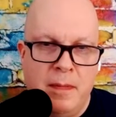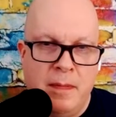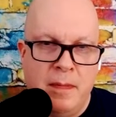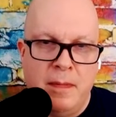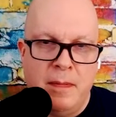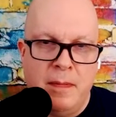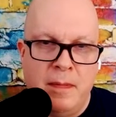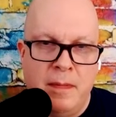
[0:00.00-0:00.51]

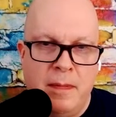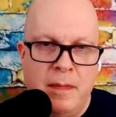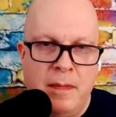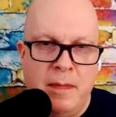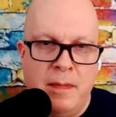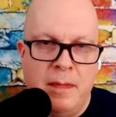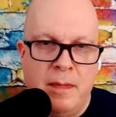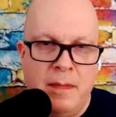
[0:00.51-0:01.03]

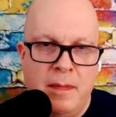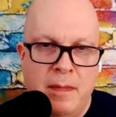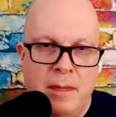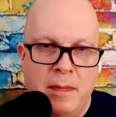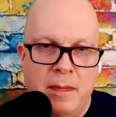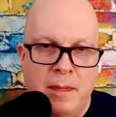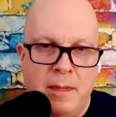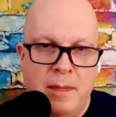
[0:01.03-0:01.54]

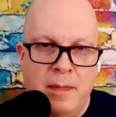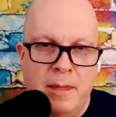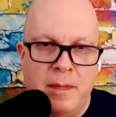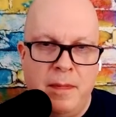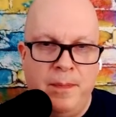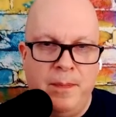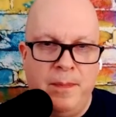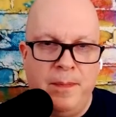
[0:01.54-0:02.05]

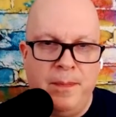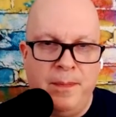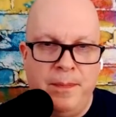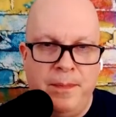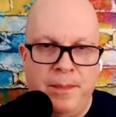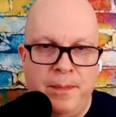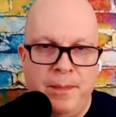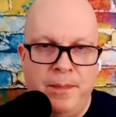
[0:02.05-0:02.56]

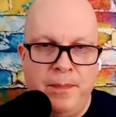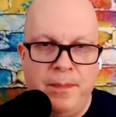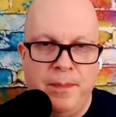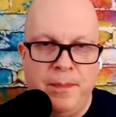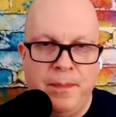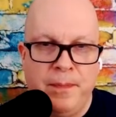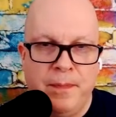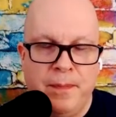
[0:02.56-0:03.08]

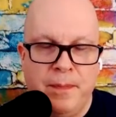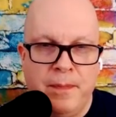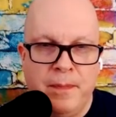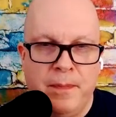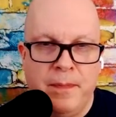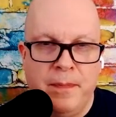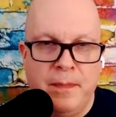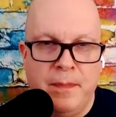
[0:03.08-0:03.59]

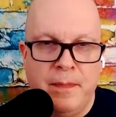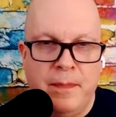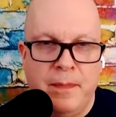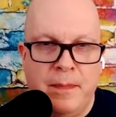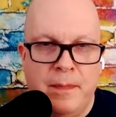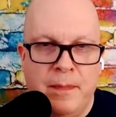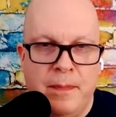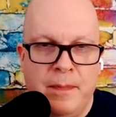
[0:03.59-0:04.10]

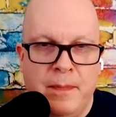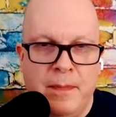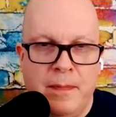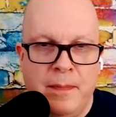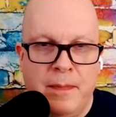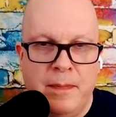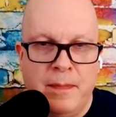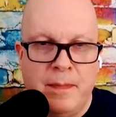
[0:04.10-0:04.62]

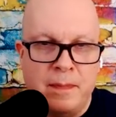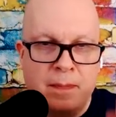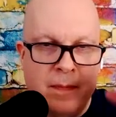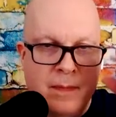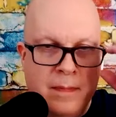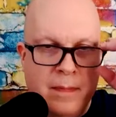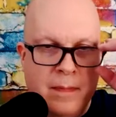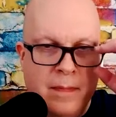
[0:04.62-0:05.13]

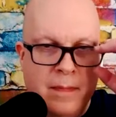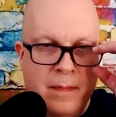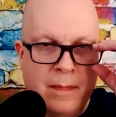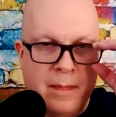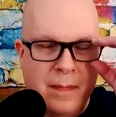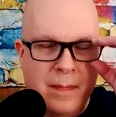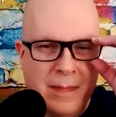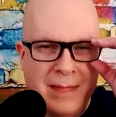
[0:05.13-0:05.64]

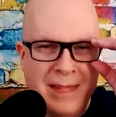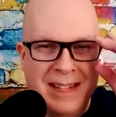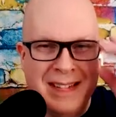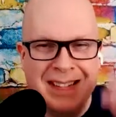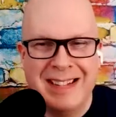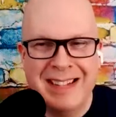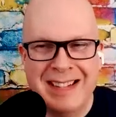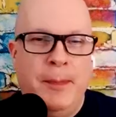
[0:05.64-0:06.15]

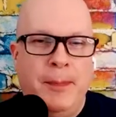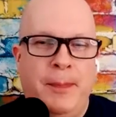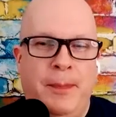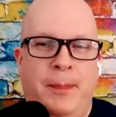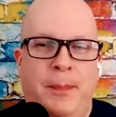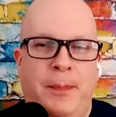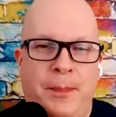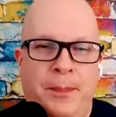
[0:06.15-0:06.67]

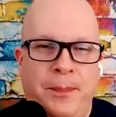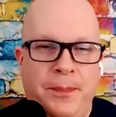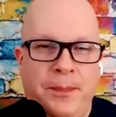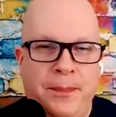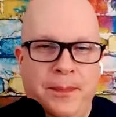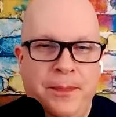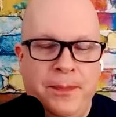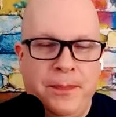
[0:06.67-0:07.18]

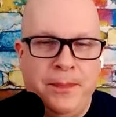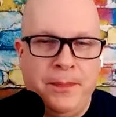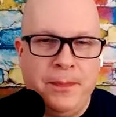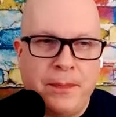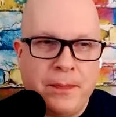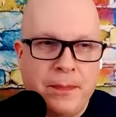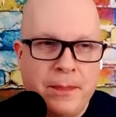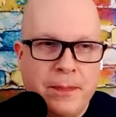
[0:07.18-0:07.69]

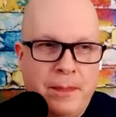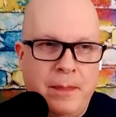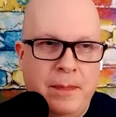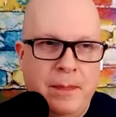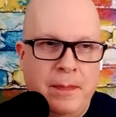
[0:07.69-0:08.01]
The person shown says nothing.